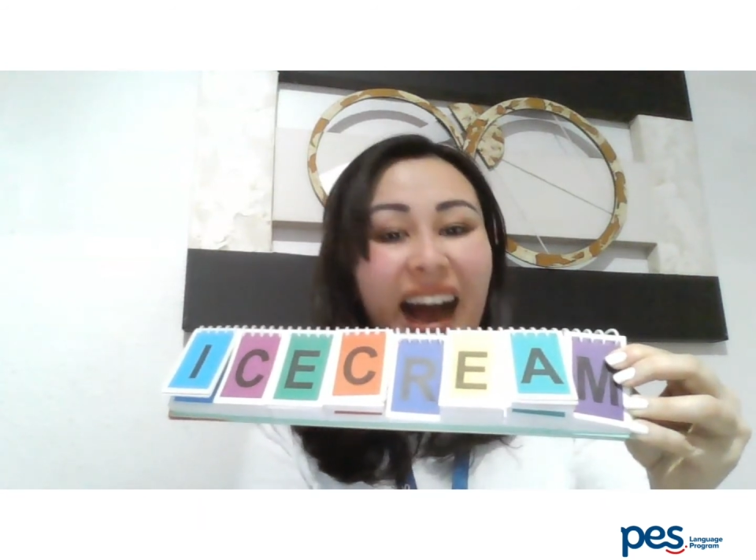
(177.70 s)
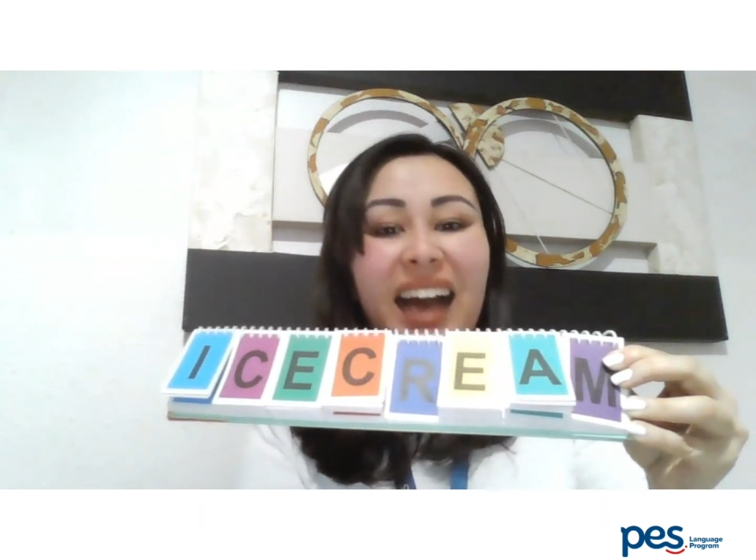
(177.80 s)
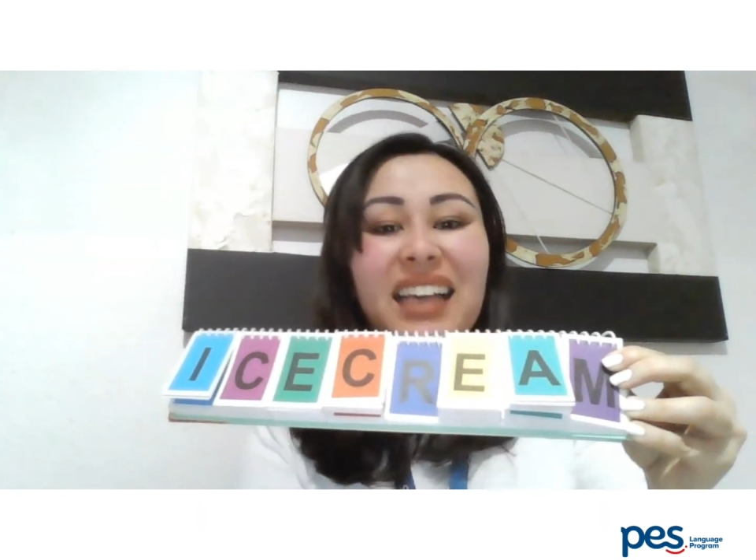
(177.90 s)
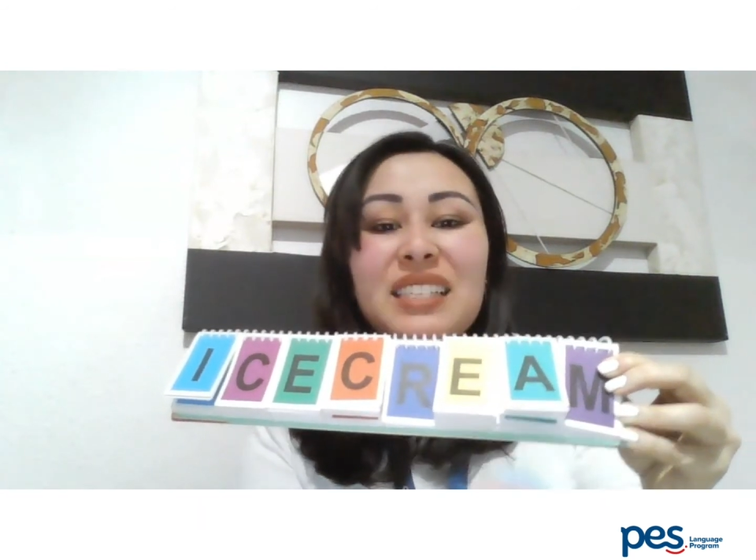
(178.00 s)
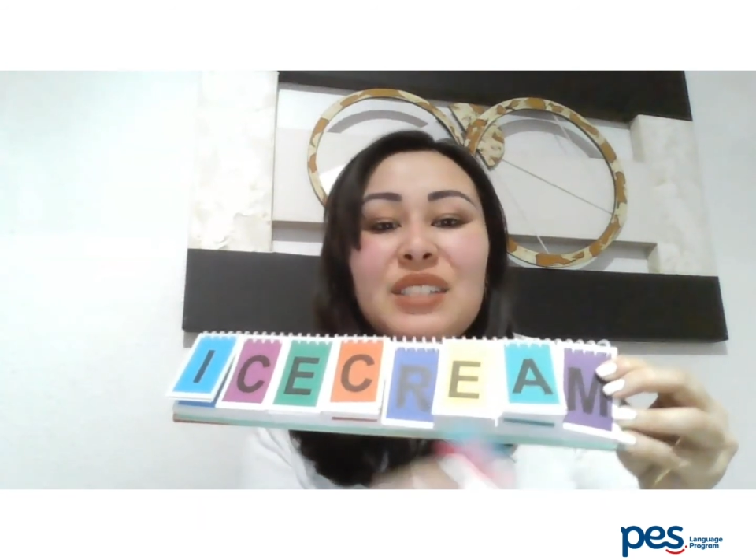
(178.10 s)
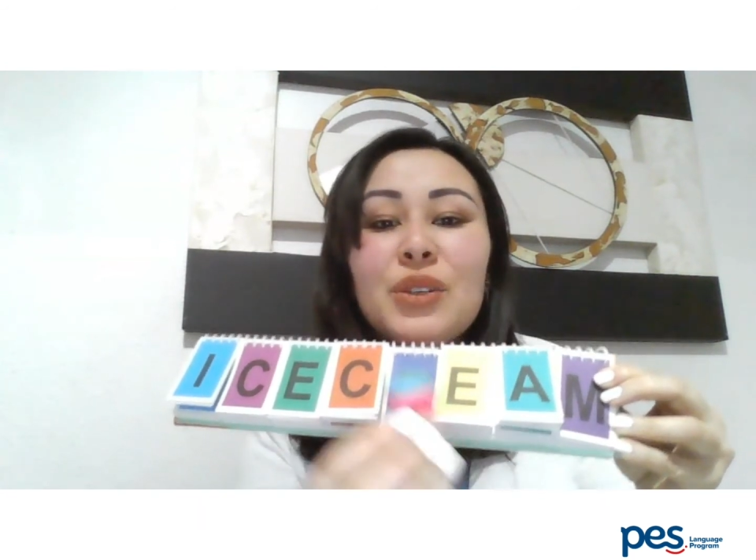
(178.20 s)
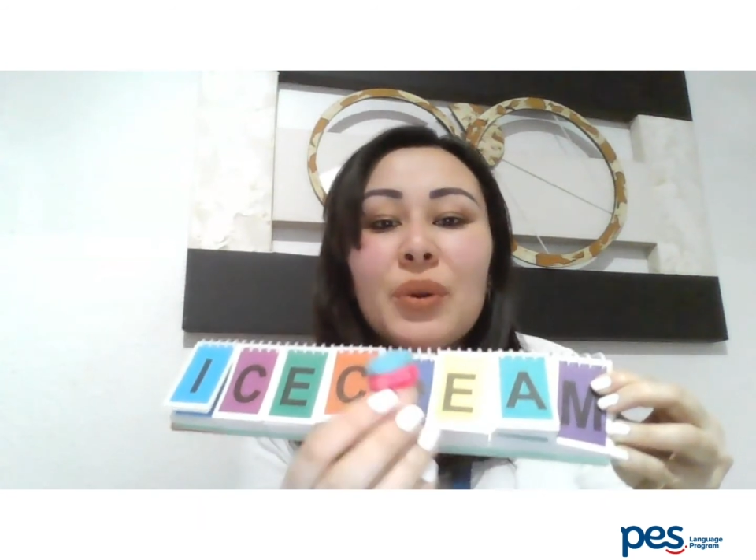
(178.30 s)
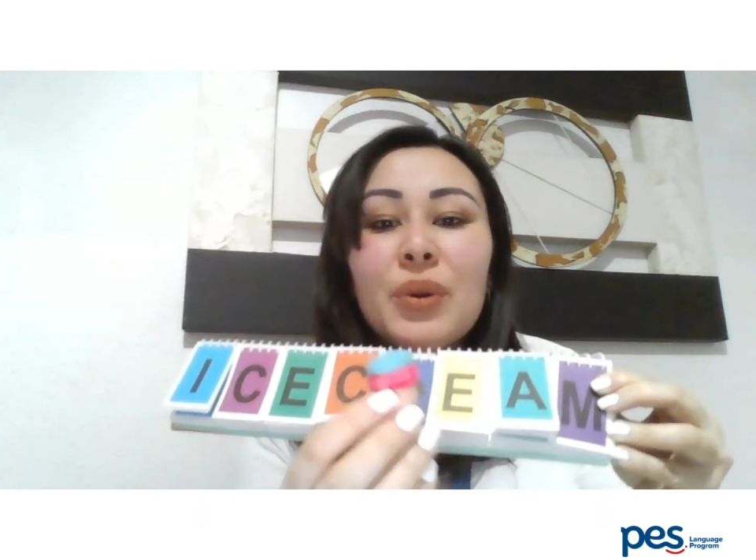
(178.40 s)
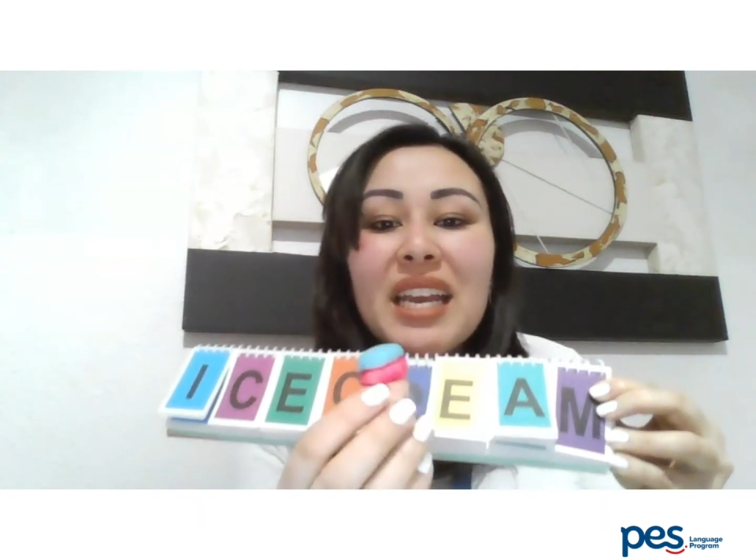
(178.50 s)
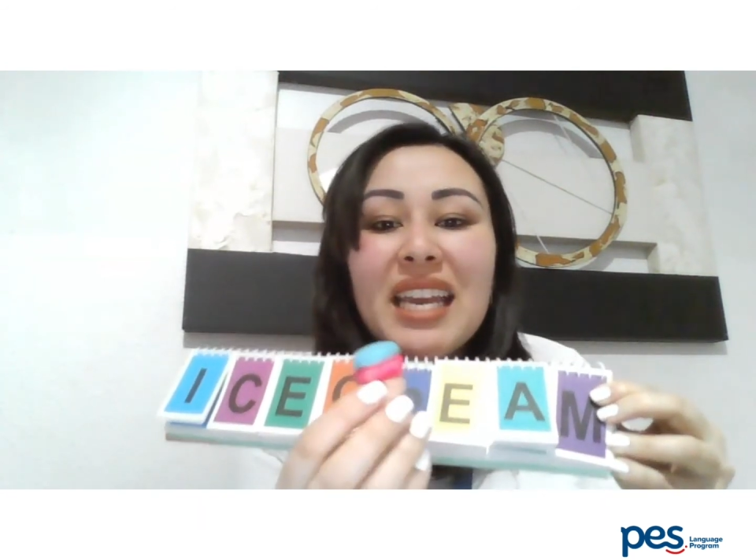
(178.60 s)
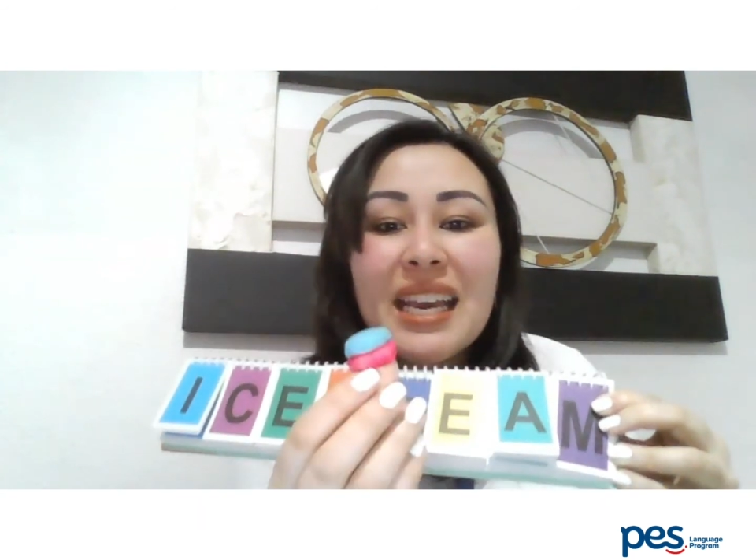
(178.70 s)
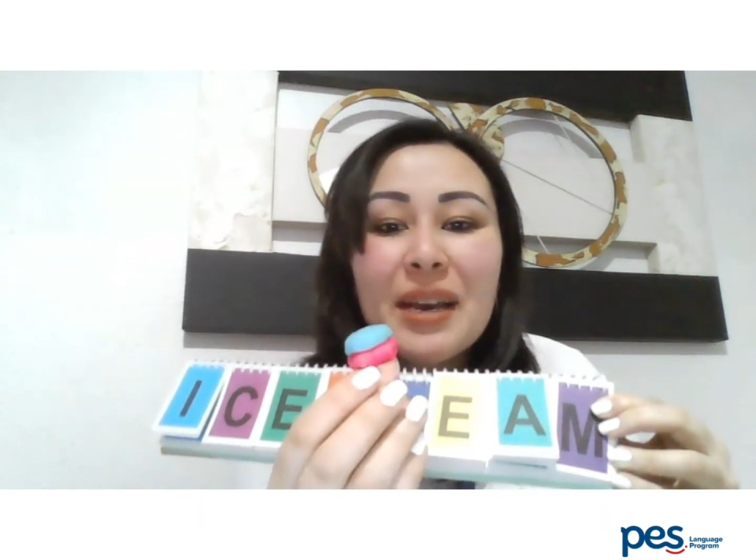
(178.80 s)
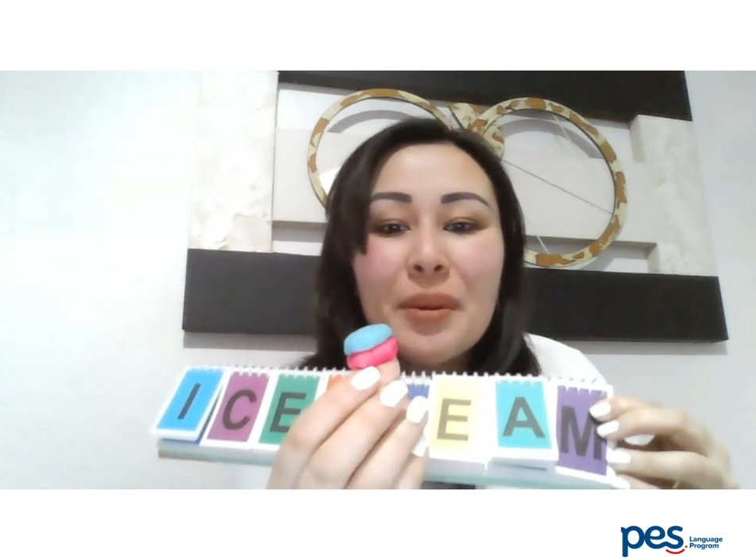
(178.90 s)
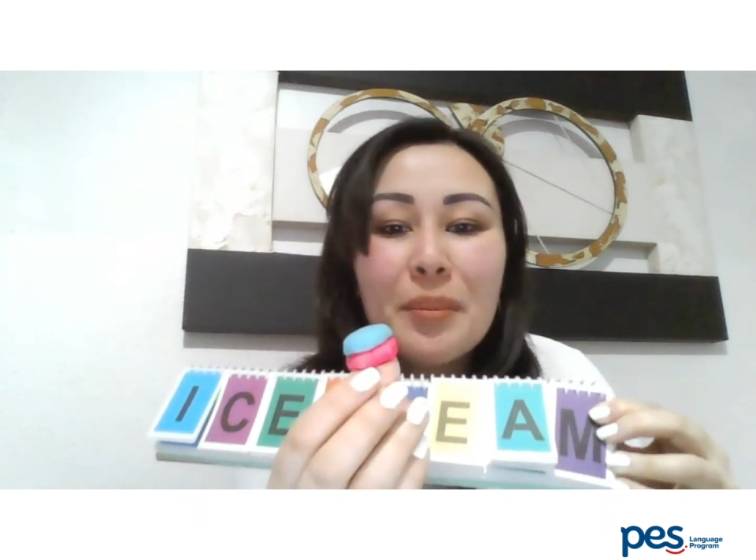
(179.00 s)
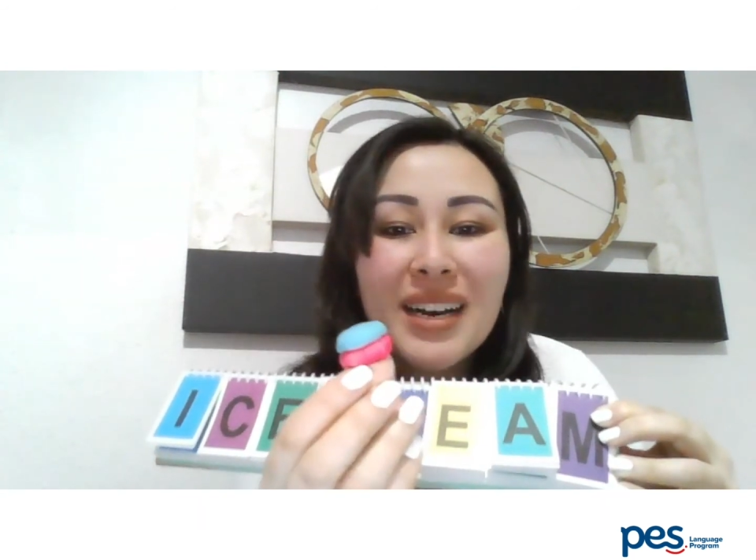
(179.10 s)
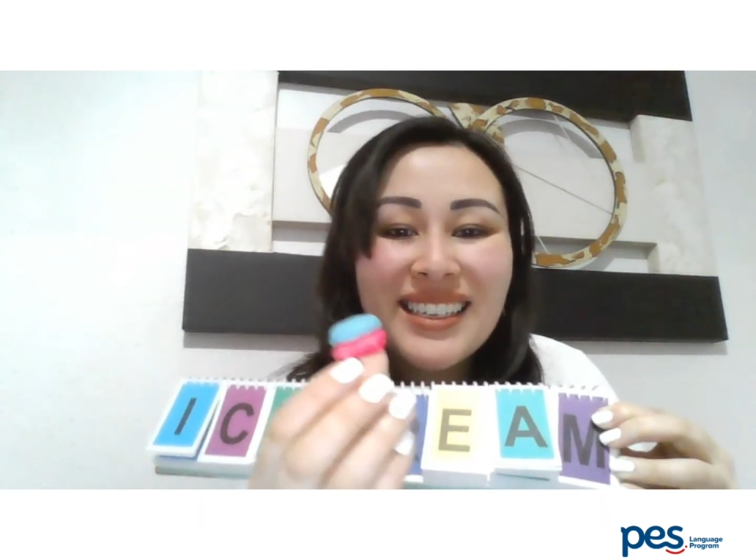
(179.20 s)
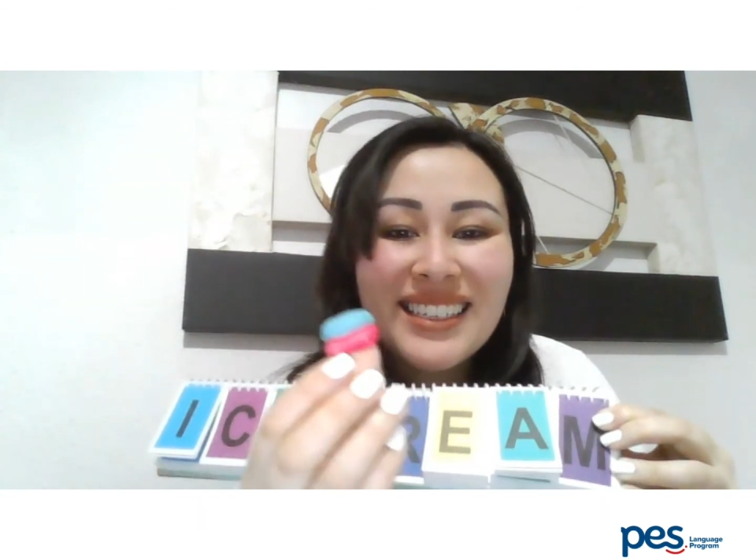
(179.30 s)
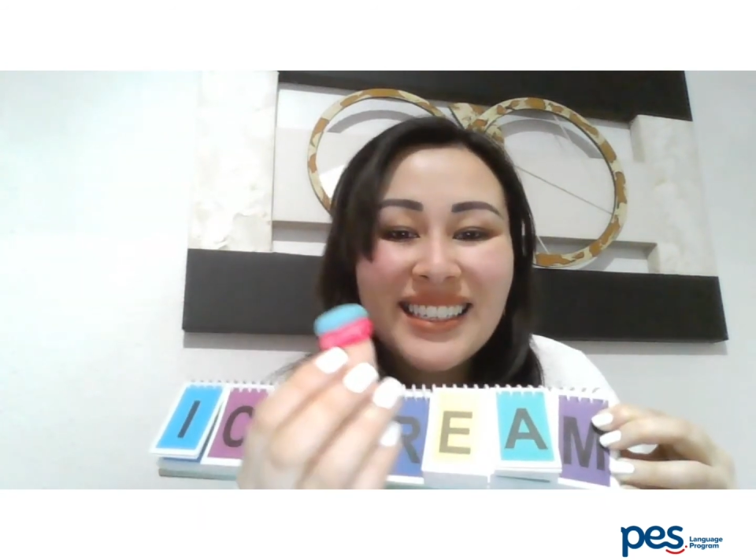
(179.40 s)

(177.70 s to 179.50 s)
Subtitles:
Ice cream.